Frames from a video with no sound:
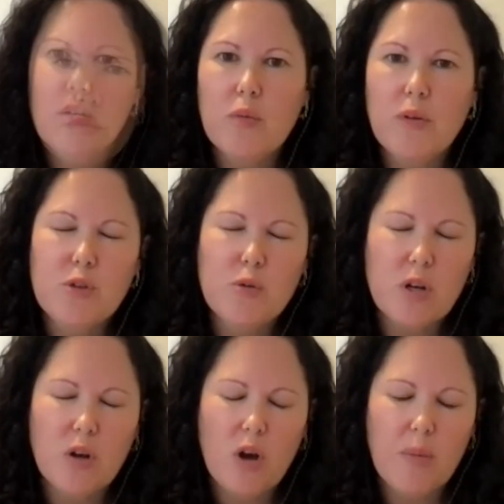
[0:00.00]
We've talked a
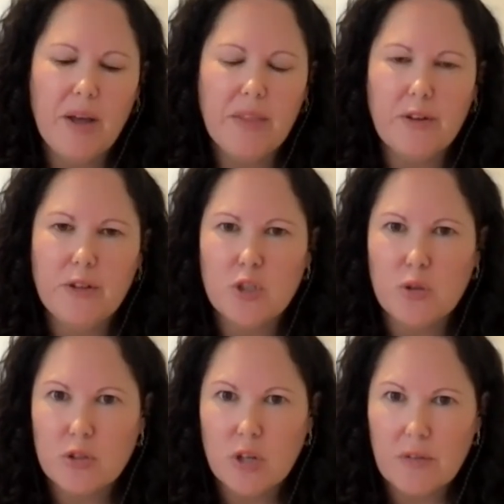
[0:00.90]
lot about the new
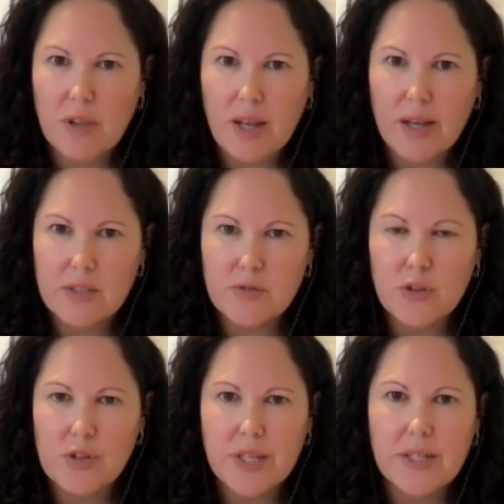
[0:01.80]
children over the last
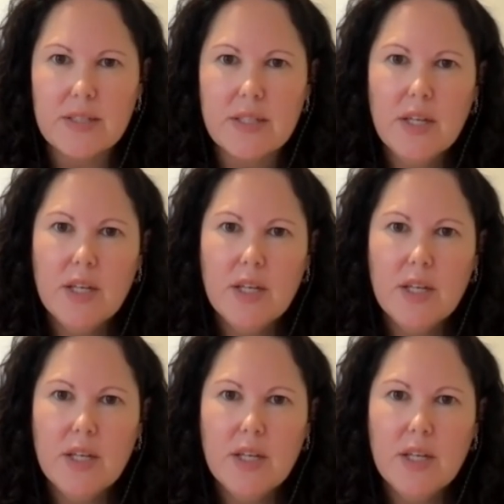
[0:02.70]
few years.